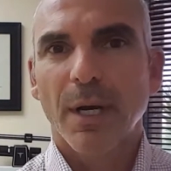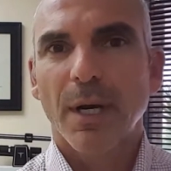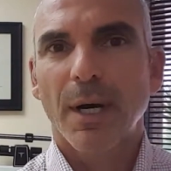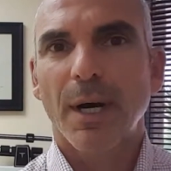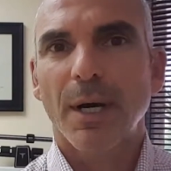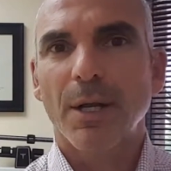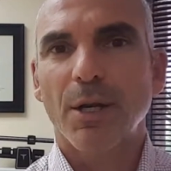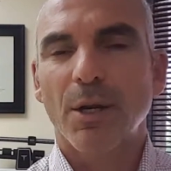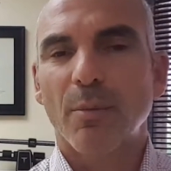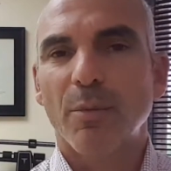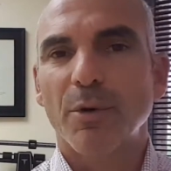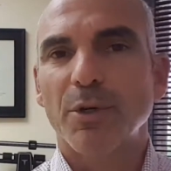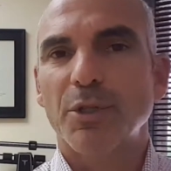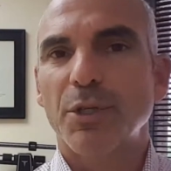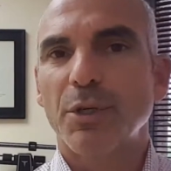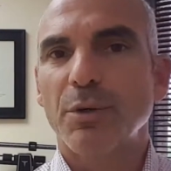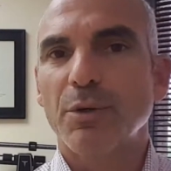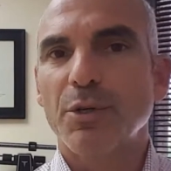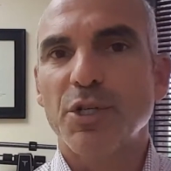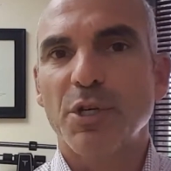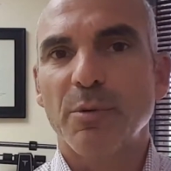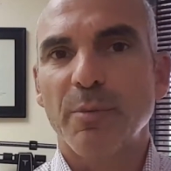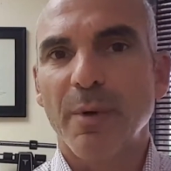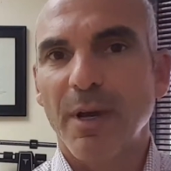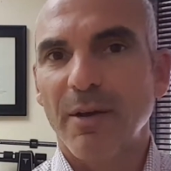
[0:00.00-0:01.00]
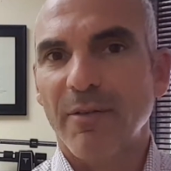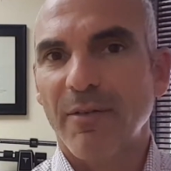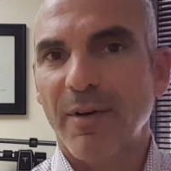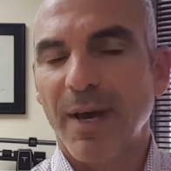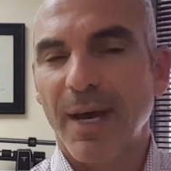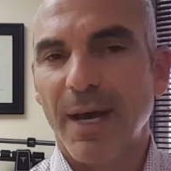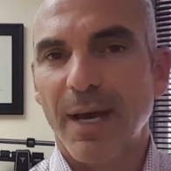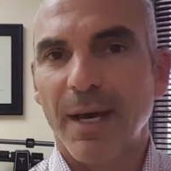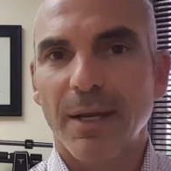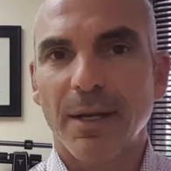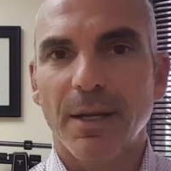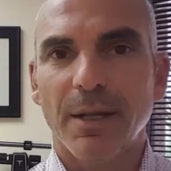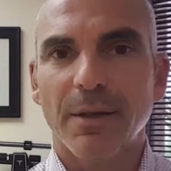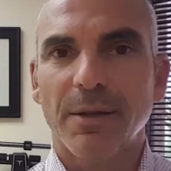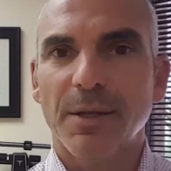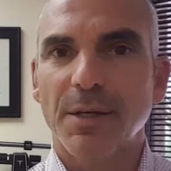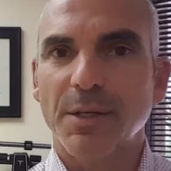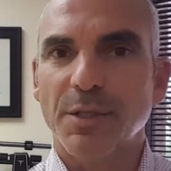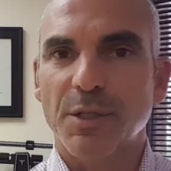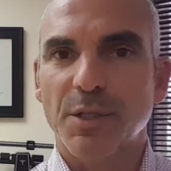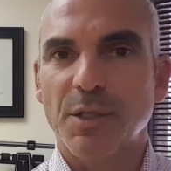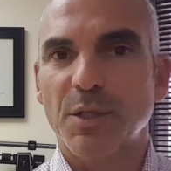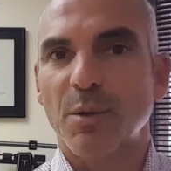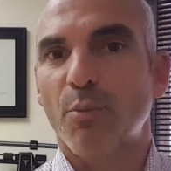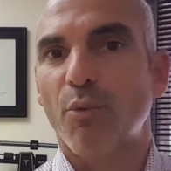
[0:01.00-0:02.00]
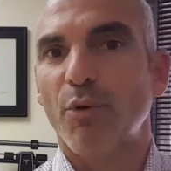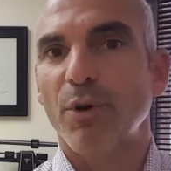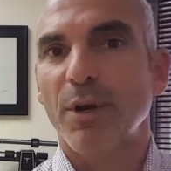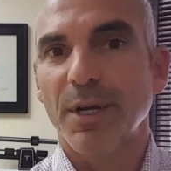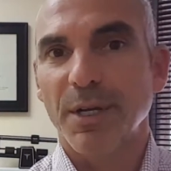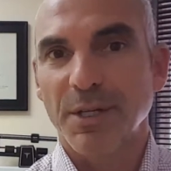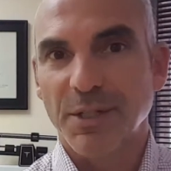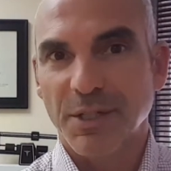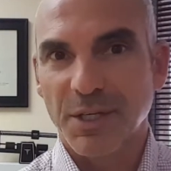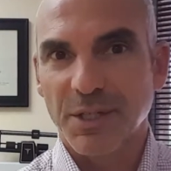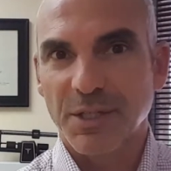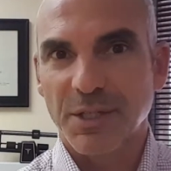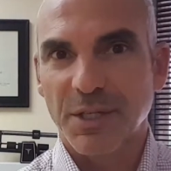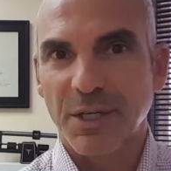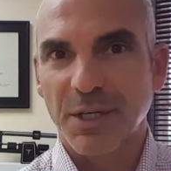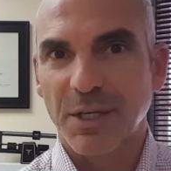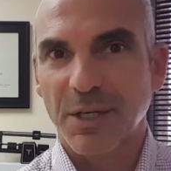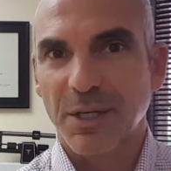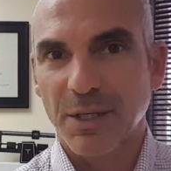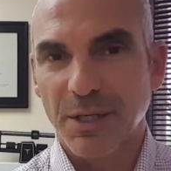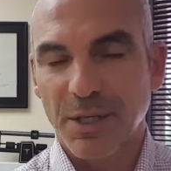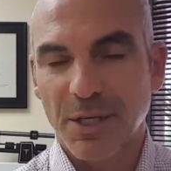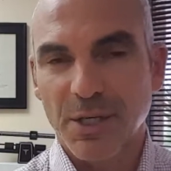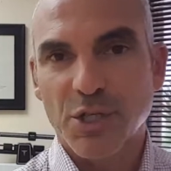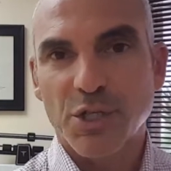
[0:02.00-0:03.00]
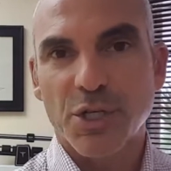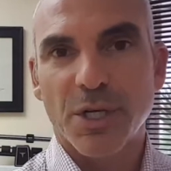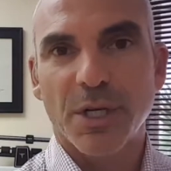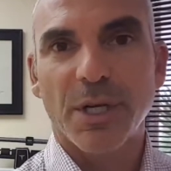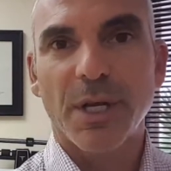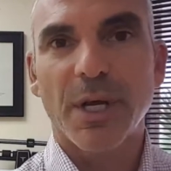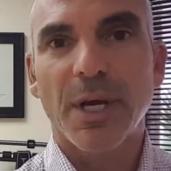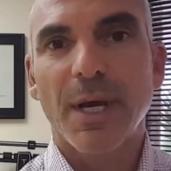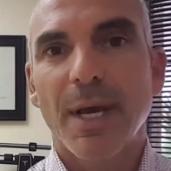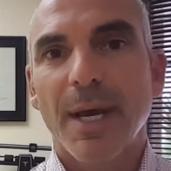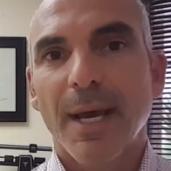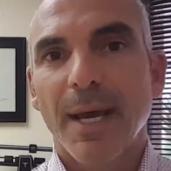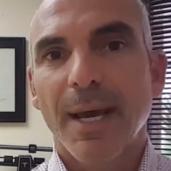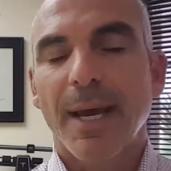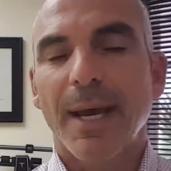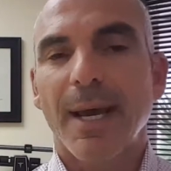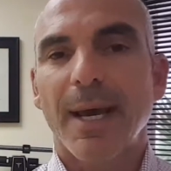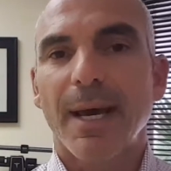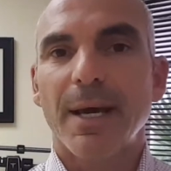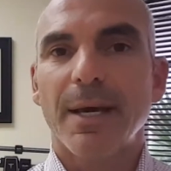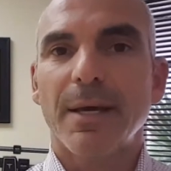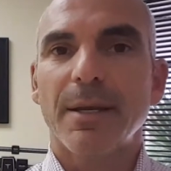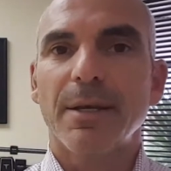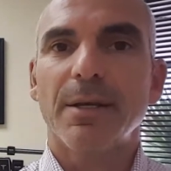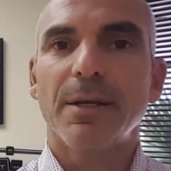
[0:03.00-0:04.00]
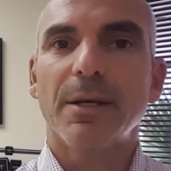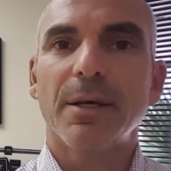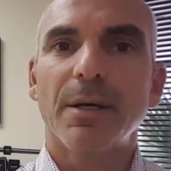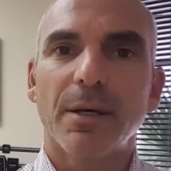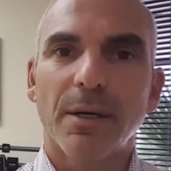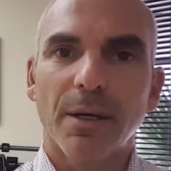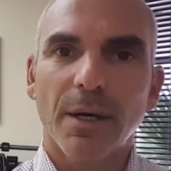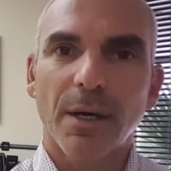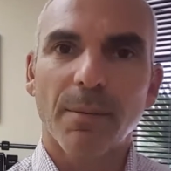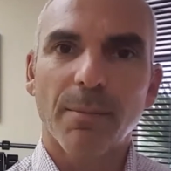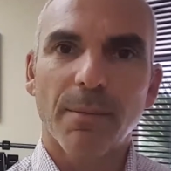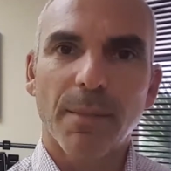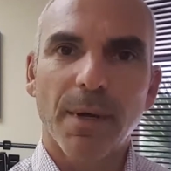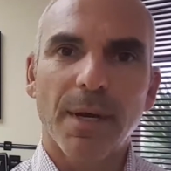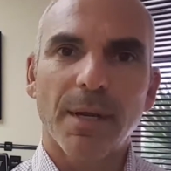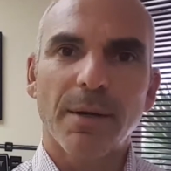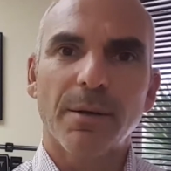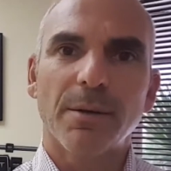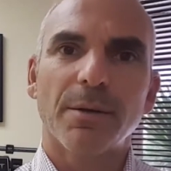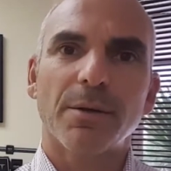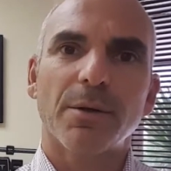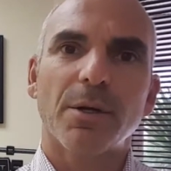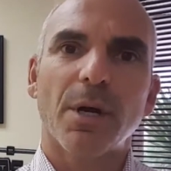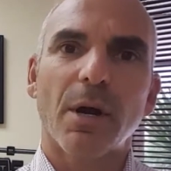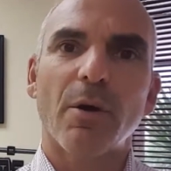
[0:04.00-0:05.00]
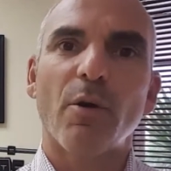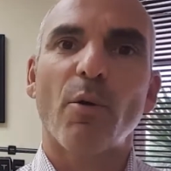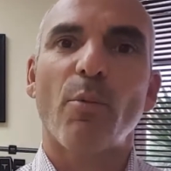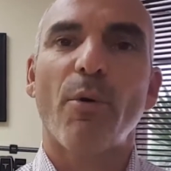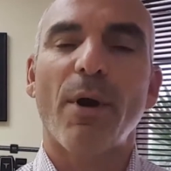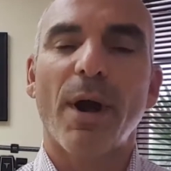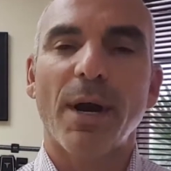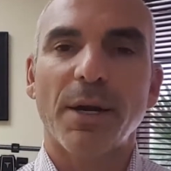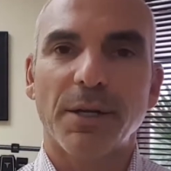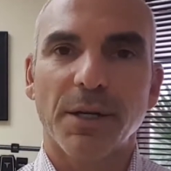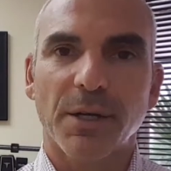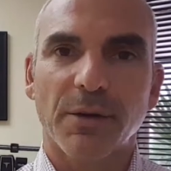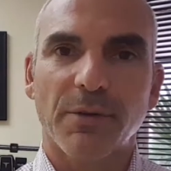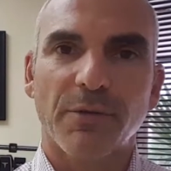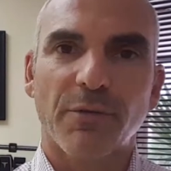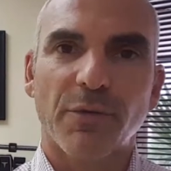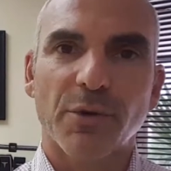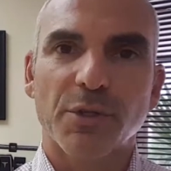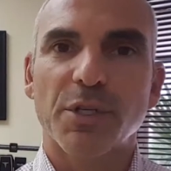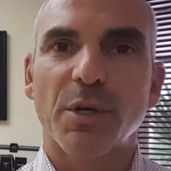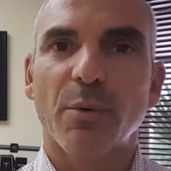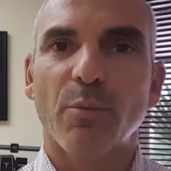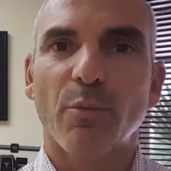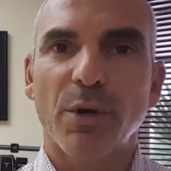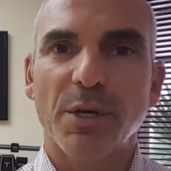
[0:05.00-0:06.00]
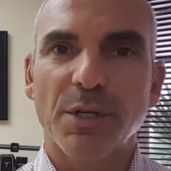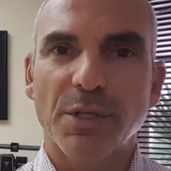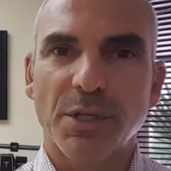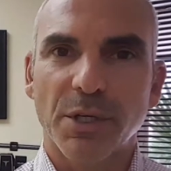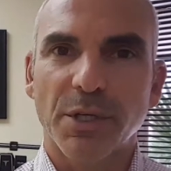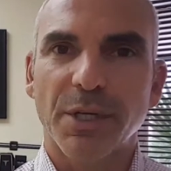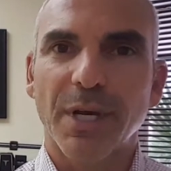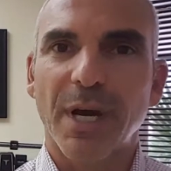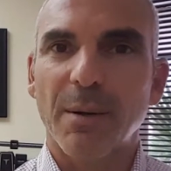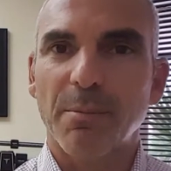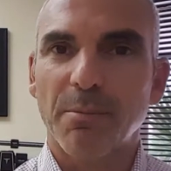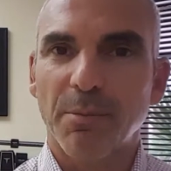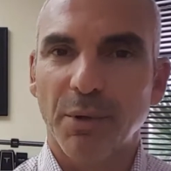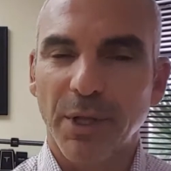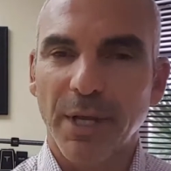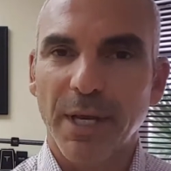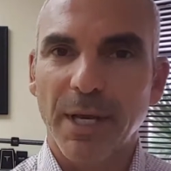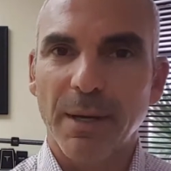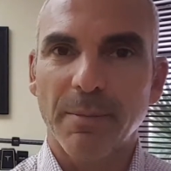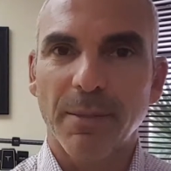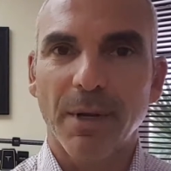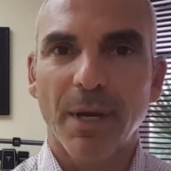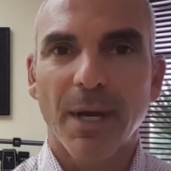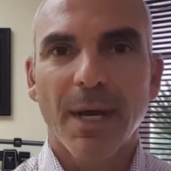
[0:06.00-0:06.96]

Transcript: Uh, number two, she may have had this as a pre-existing condition, and uh, and chiropractic, for some reason, got blamed.